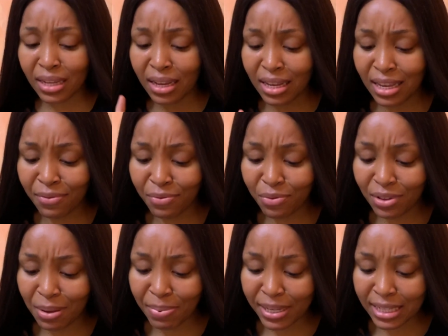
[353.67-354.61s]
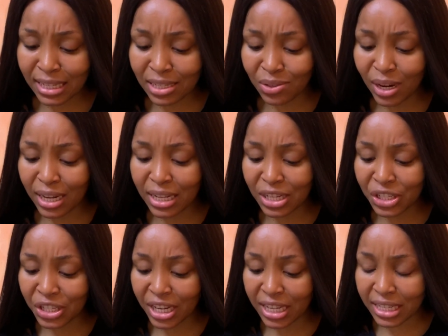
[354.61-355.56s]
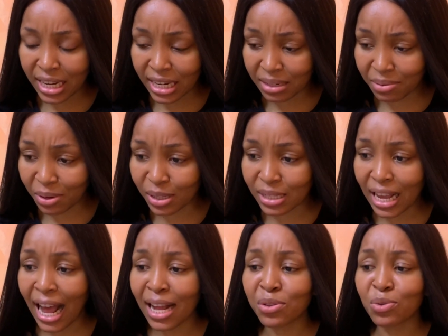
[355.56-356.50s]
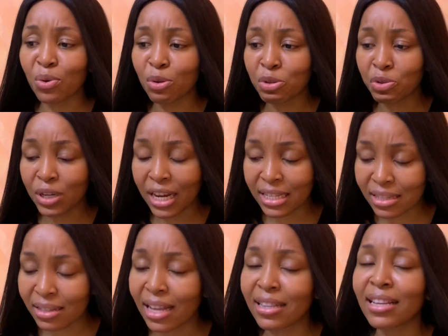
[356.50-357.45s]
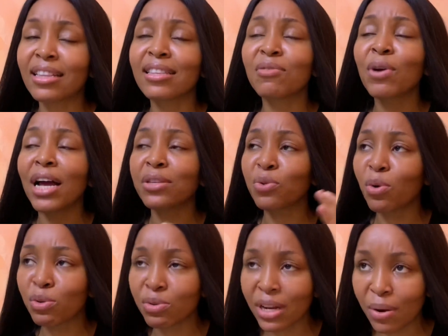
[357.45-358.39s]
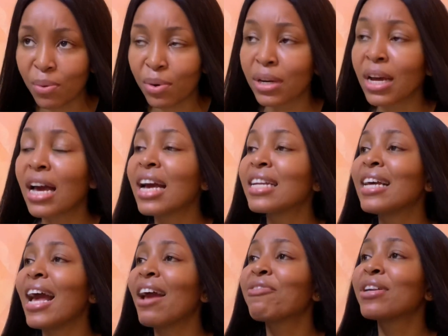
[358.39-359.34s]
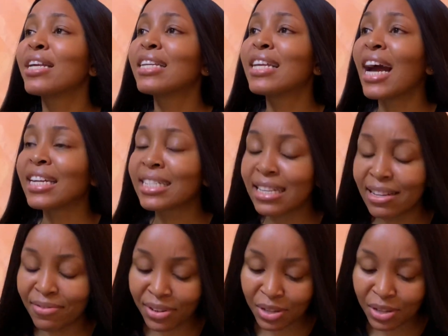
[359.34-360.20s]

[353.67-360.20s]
if the person is not initiated, because I had to go through that, they're every day they are delivering